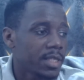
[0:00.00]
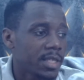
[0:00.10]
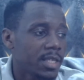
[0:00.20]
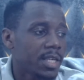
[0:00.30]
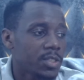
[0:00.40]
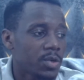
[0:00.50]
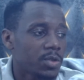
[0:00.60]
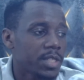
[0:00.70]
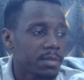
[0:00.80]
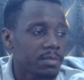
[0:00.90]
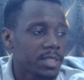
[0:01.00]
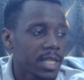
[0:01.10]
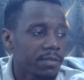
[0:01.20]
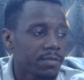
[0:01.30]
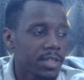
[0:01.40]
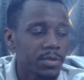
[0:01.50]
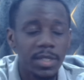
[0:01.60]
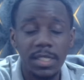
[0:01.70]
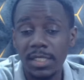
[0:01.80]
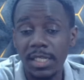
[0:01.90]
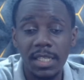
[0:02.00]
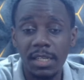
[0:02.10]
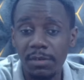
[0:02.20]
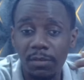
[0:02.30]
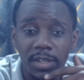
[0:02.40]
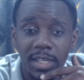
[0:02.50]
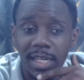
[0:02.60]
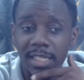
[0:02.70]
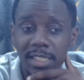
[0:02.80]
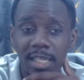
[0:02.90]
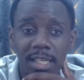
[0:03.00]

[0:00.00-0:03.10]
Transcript: He has launched himself into that starting 11 of England.